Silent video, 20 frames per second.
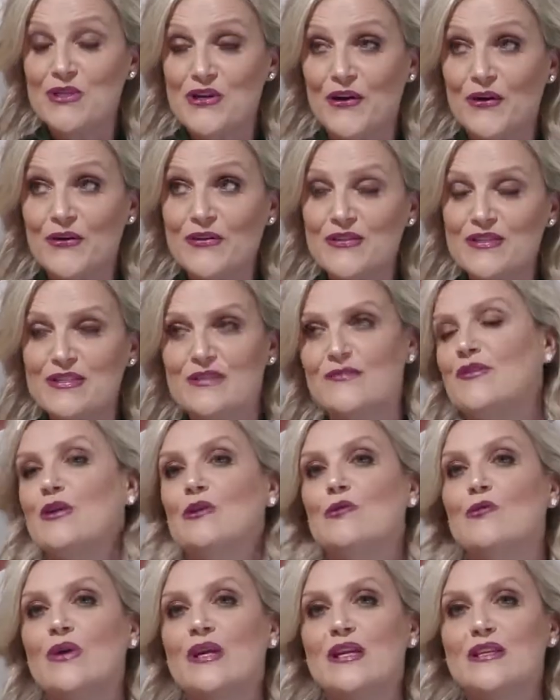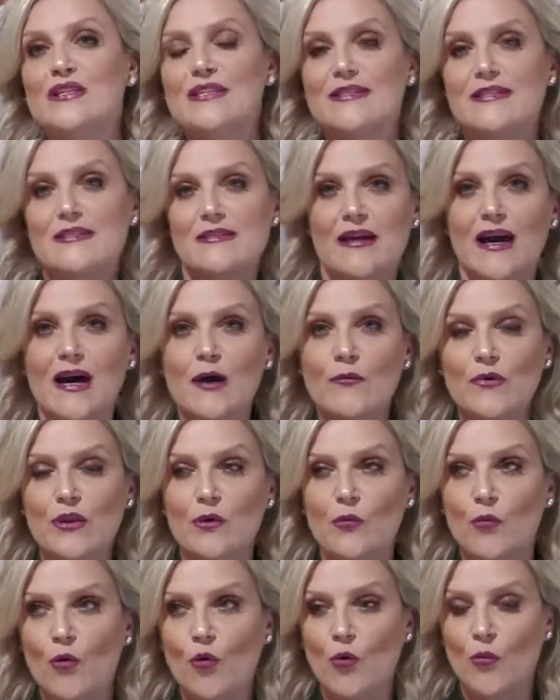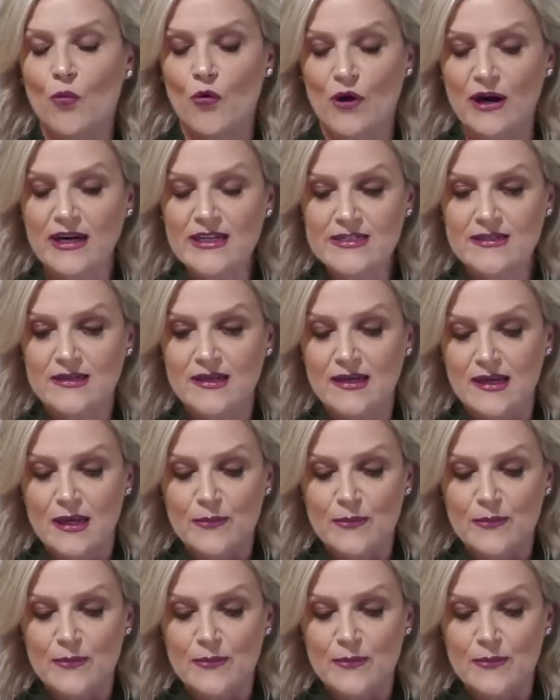tones if you're looking to start with a warm white,